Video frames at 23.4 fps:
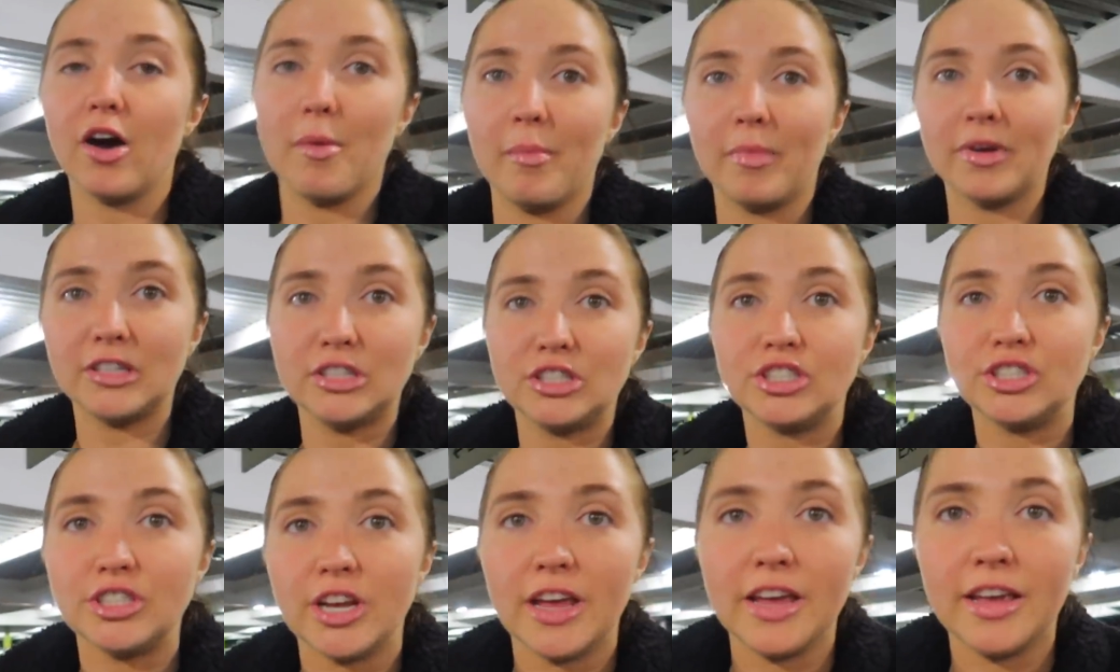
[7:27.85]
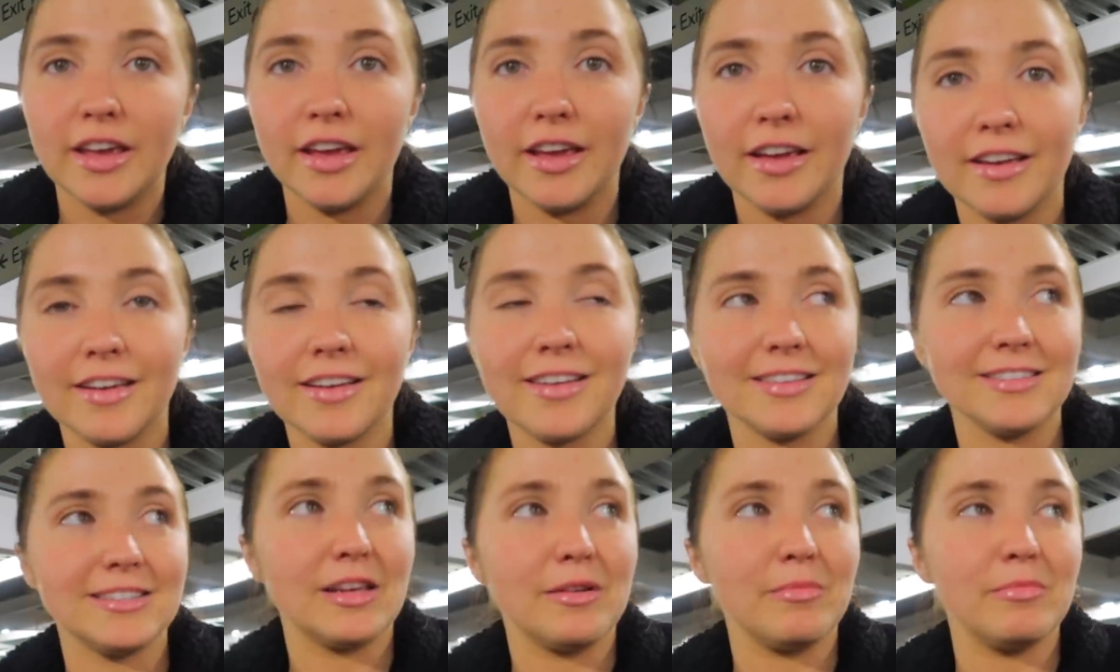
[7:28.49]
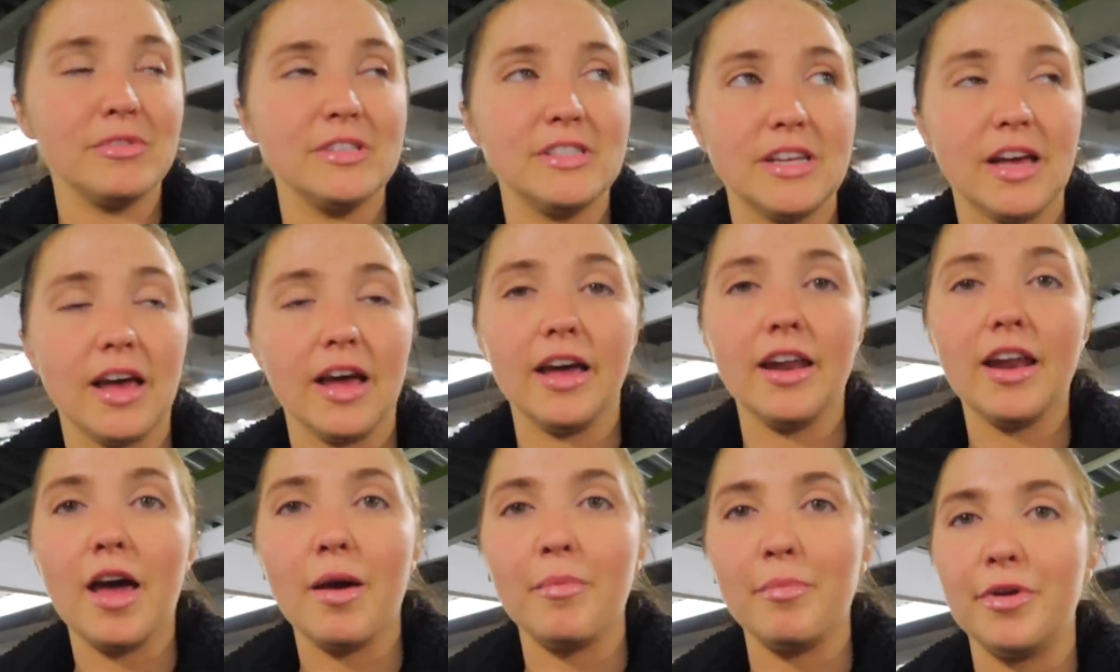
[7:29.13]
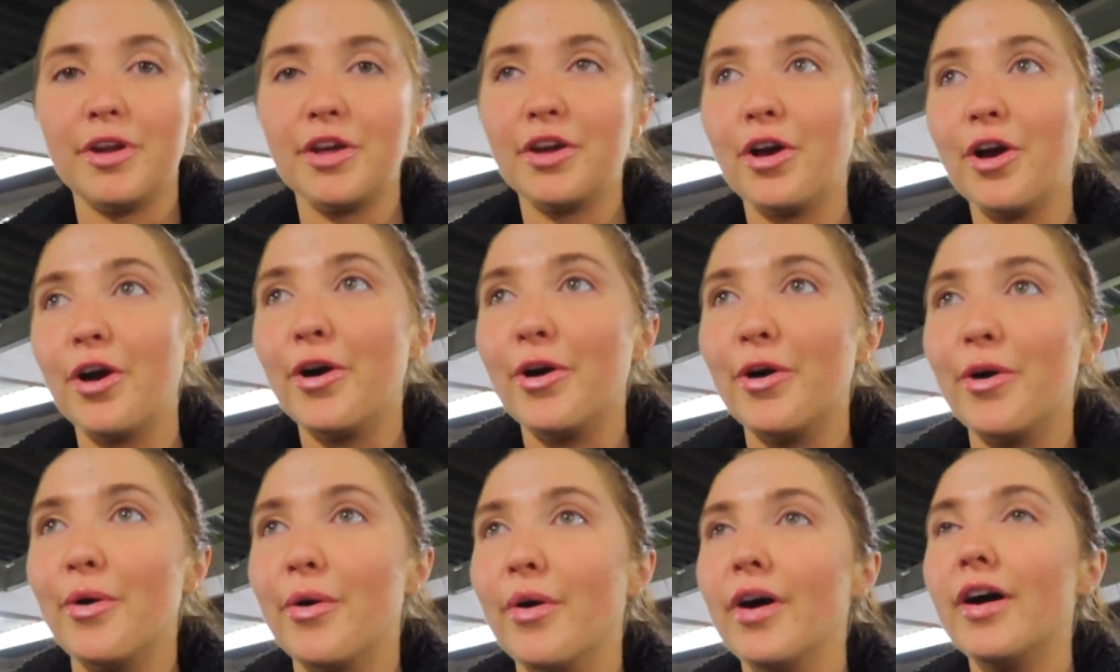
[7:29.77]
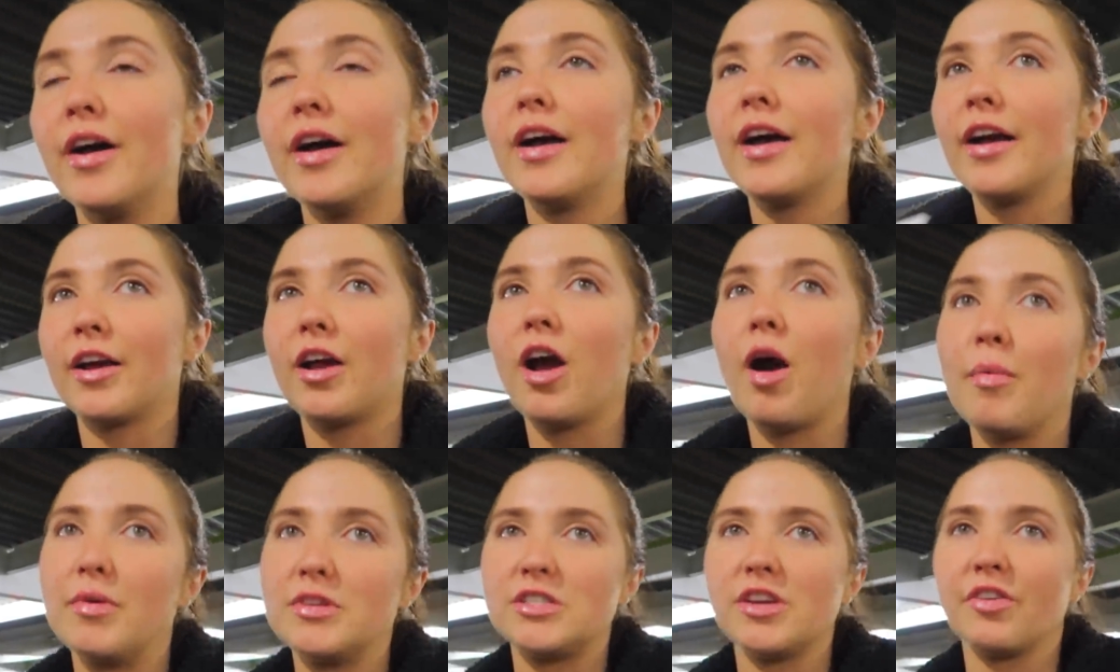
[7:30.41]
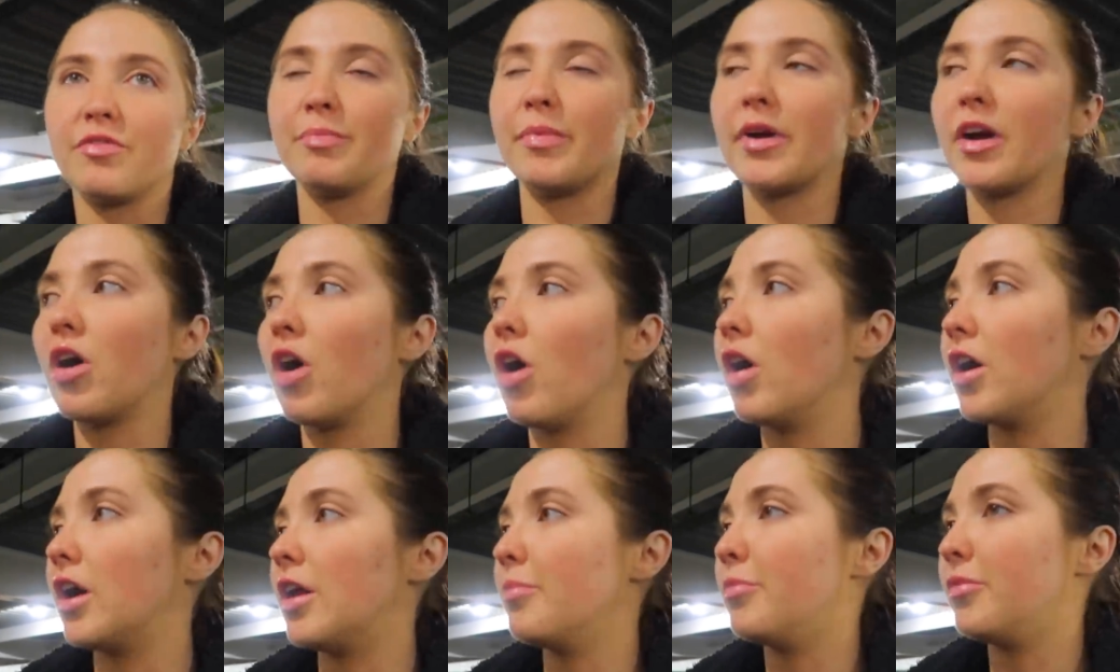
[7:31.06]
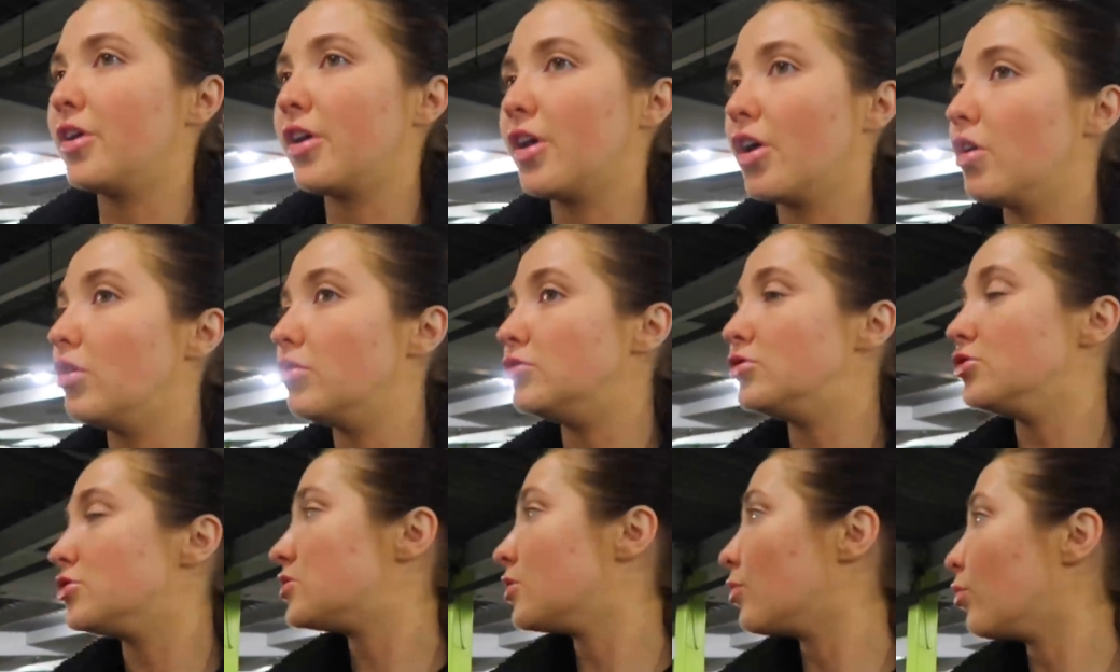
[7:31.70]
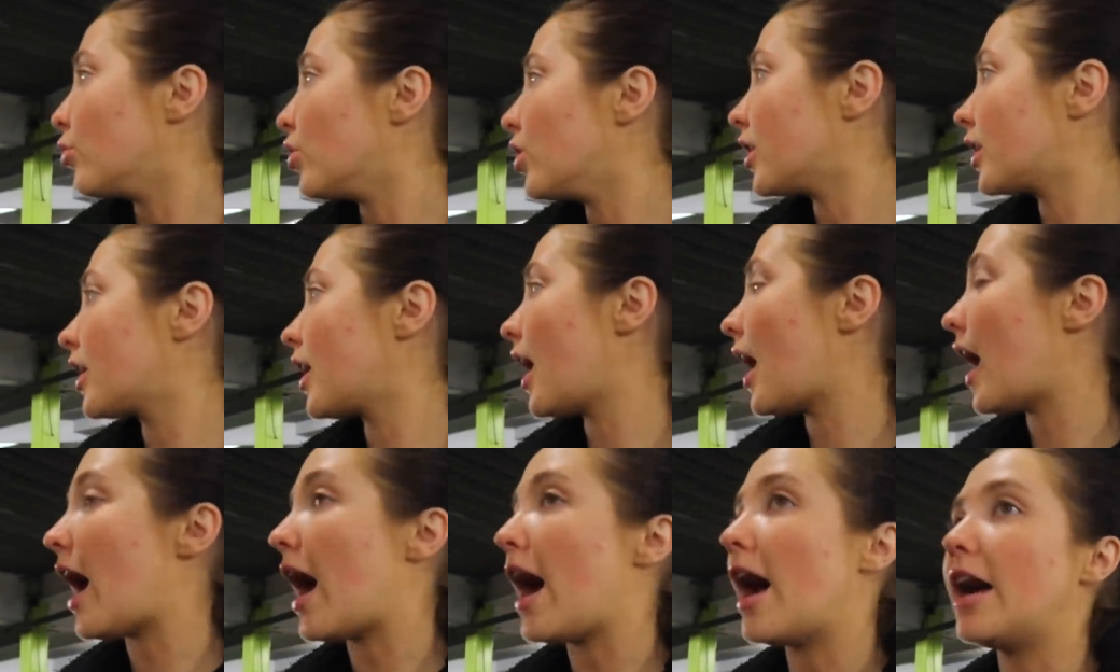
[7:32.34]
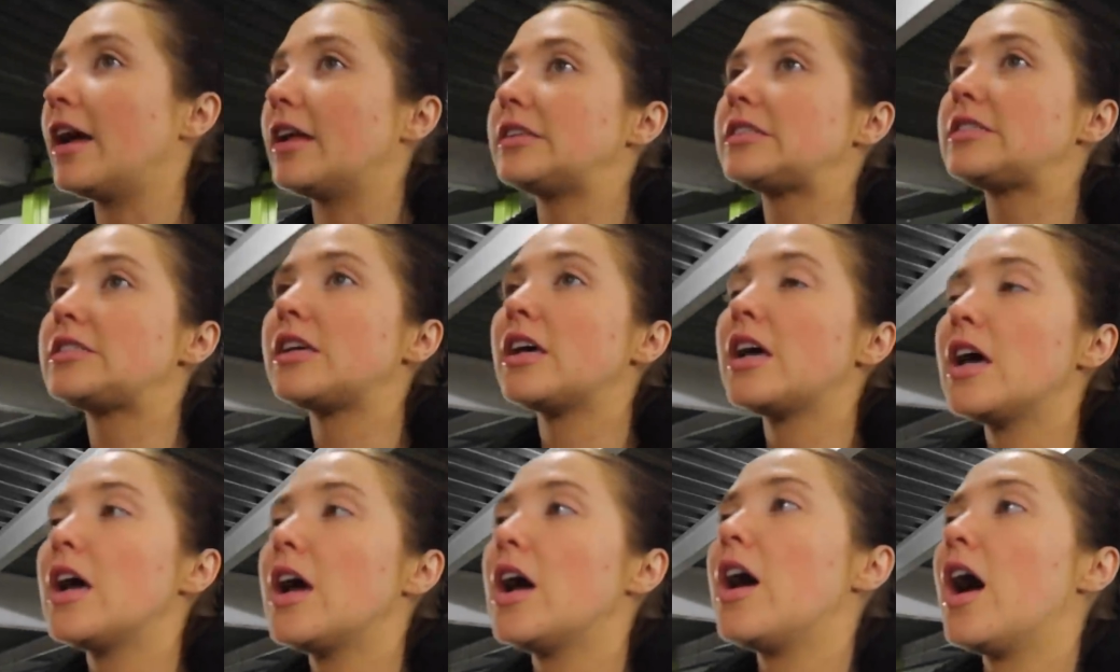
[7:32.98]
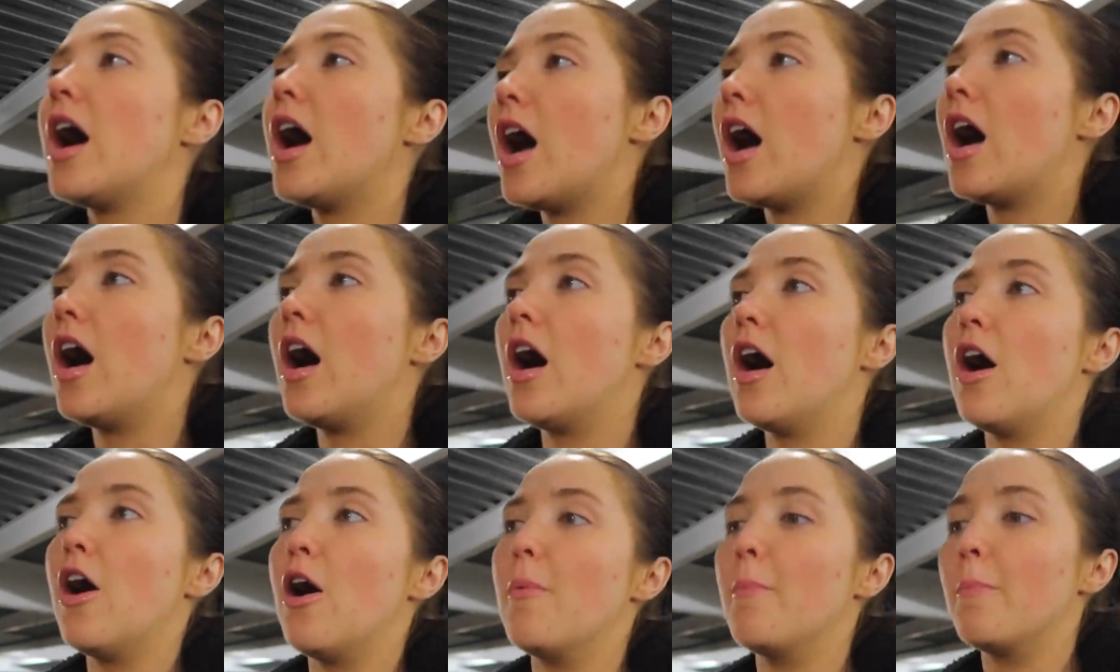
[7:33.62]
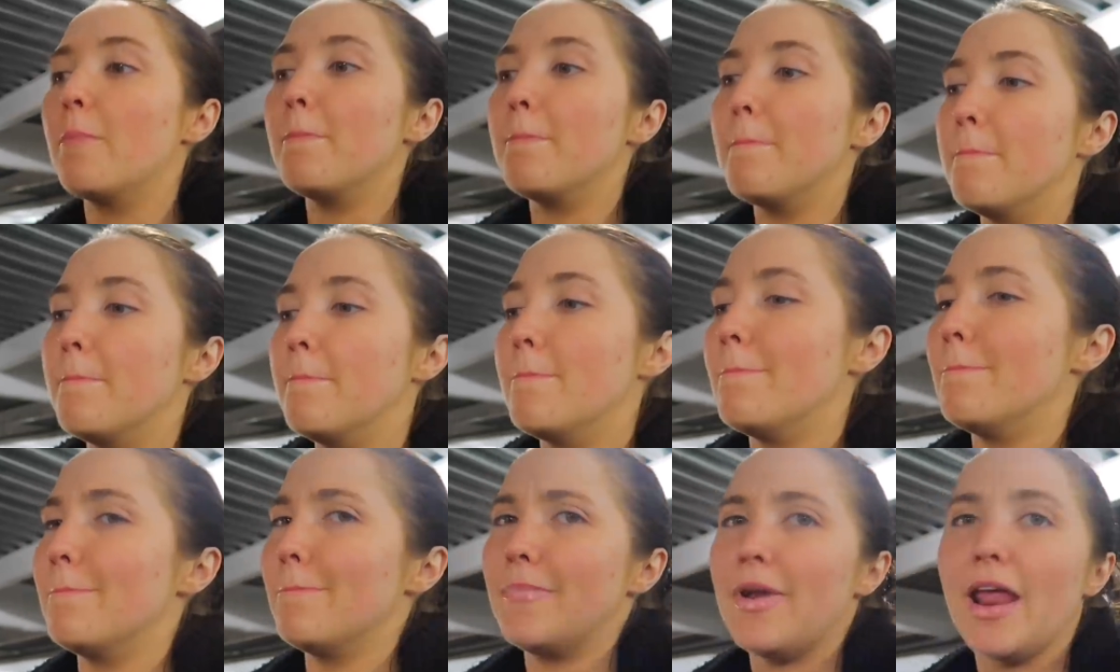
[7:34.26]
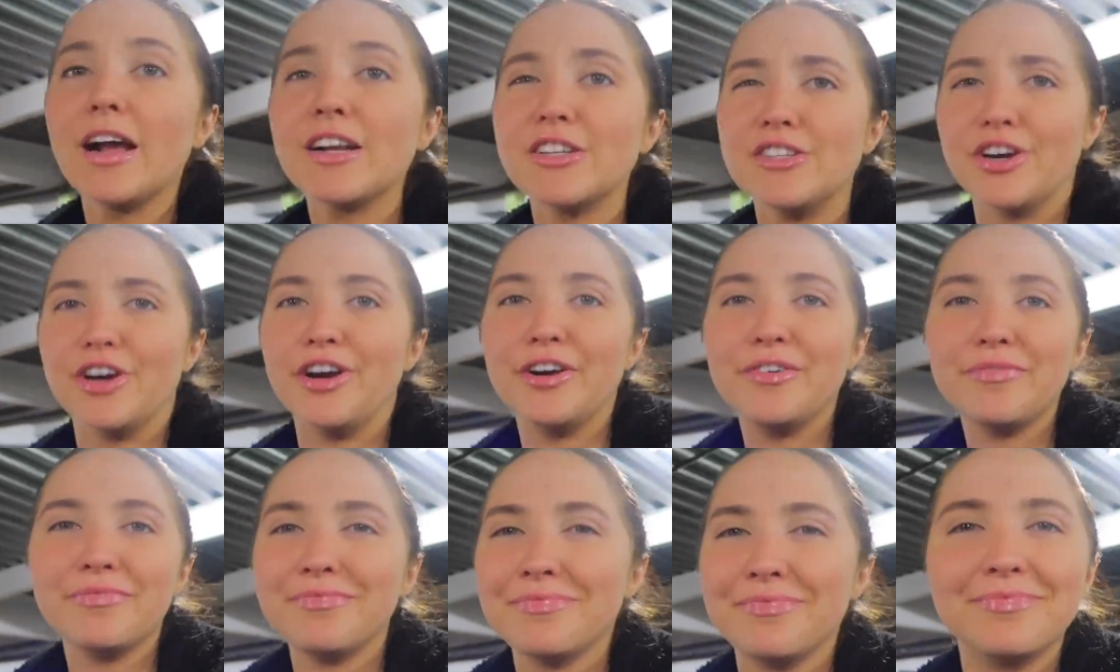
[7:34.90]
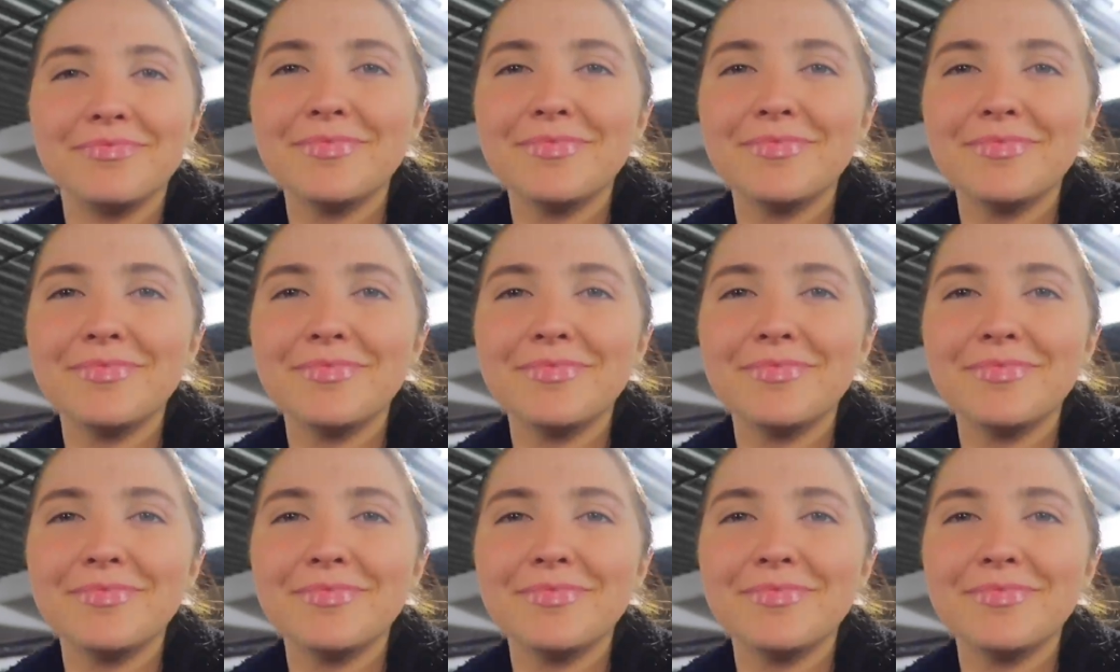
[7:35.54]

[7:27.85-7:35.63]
I'm like shaking because I'm dead. I'm gonna go, got myself in my car and I'm gonna go do some work at um, Nectar.